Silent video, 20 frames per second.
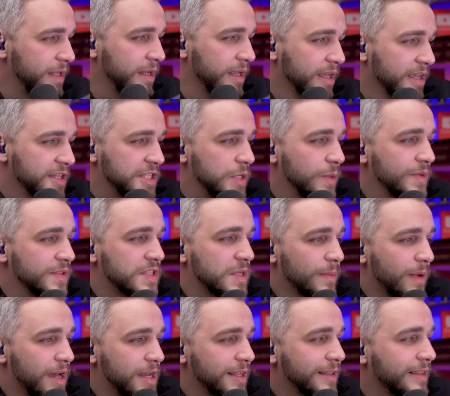She was
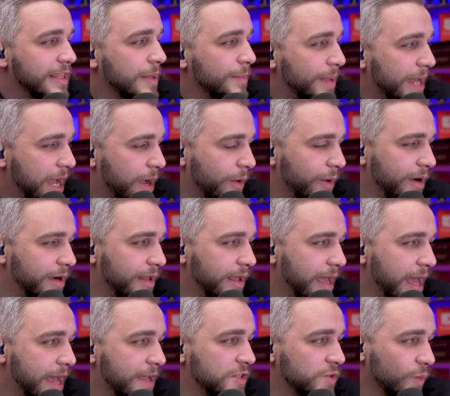demonically empowered
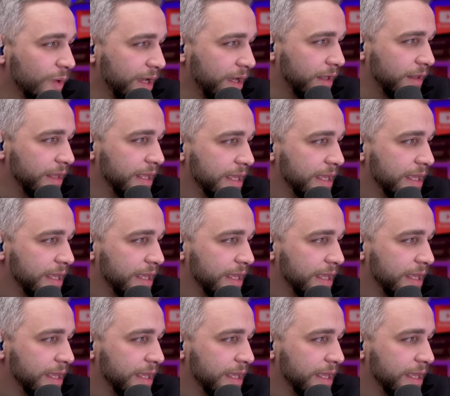as well,